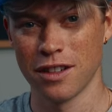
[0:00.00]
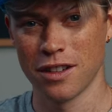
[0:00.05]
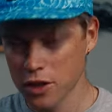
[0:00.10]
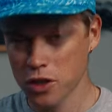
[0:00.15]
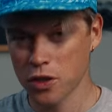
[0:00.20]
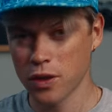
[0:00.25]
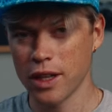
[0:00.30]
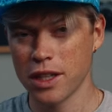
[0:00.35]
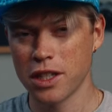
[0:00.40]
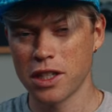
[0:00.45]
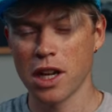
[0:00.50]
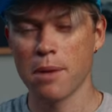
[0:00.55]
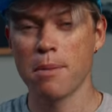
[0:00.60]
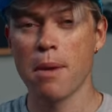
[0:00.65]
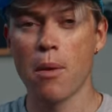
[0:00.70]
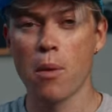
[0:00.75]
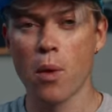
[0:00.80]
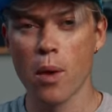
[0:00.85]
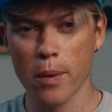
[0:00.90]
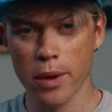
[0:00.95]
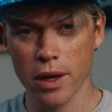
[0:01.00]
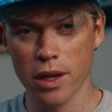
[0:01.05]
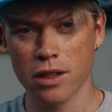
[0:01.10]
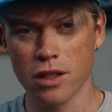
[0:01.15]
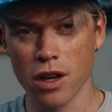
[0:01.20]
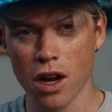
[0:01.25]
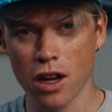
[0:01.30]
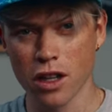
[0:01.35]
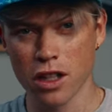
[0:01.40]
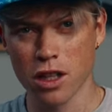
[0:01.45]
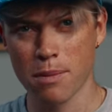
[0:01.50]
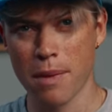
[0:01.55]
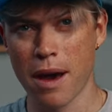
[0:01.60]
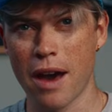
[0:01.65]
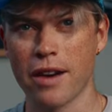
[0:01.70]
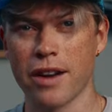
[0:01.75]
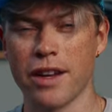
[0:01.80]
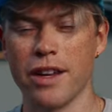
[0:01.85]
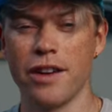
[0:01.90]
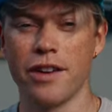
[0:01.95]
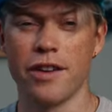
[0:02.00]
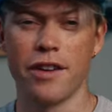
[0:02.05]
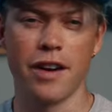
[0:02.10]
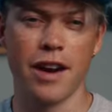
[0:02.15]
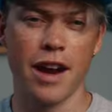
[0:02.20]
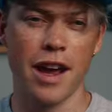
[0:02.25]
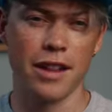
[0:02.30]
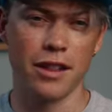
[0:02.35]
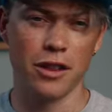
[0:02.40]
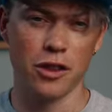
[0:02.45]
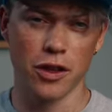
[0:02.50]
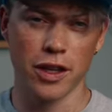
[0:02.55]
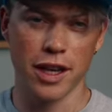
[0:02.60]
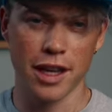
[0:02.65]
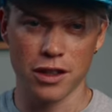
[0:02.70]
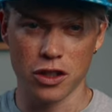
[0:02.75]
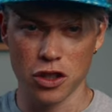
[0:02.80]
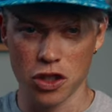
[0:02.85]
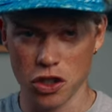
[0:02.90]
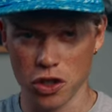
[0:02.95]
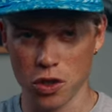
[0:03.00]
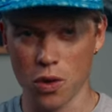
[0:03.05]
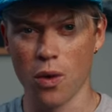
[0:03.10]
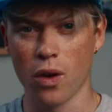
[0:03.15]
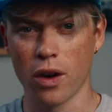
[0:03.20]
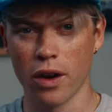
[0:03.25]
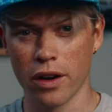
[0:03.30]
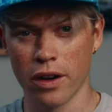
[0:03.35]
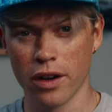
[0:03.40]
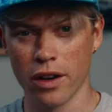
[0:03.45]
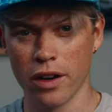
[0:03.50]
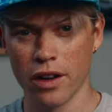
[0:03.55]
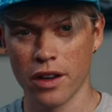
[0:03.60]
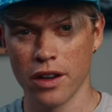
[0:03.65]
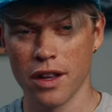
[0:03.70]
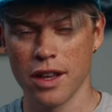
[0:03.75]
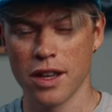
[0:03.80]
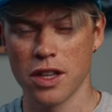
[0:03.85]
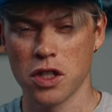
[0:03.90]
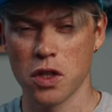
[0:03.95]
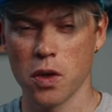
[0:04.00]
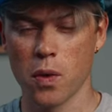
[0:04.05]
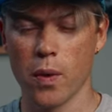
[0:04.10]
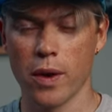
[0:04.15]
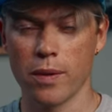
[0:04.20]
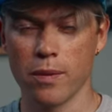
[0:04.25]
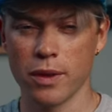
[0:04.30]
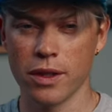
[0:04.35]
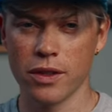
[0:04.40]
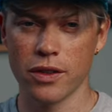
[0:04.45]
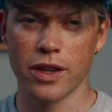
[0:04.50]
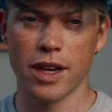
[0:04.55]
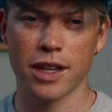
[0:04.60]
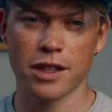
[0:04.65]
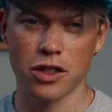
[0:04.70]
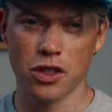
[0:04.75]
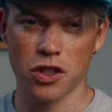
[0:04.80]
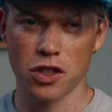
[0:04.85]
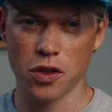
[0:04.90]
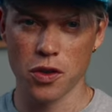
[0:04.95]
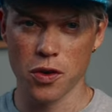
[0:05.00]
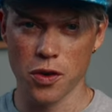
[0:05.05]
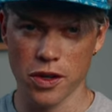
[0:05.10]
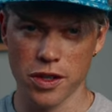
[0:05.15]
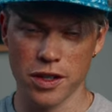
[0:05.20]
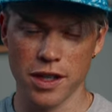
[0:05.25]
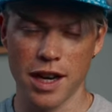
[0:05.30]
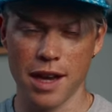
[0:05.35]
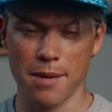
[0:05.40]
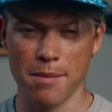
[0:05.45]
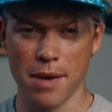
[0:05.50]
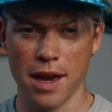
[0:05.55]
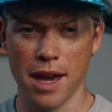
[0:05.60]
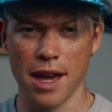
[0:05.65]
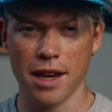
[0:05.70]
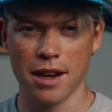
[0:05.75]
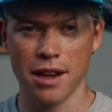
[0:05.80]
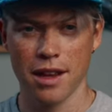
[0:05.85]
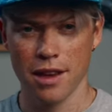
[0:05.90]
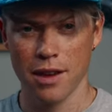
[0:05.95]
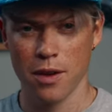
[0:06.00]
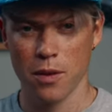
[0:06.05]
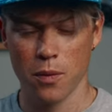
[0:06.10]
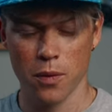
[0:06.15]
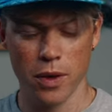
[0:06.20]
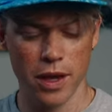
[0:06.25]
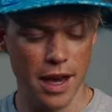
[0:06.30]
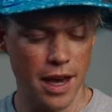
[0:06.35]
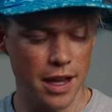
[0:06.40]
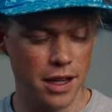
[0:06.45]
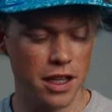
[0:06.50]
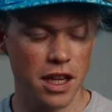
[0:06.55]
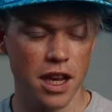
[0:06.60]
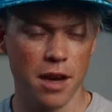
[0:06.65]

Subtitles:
So let's sum up what we talked about here and look at the score. So when we look at the scores that I made, we end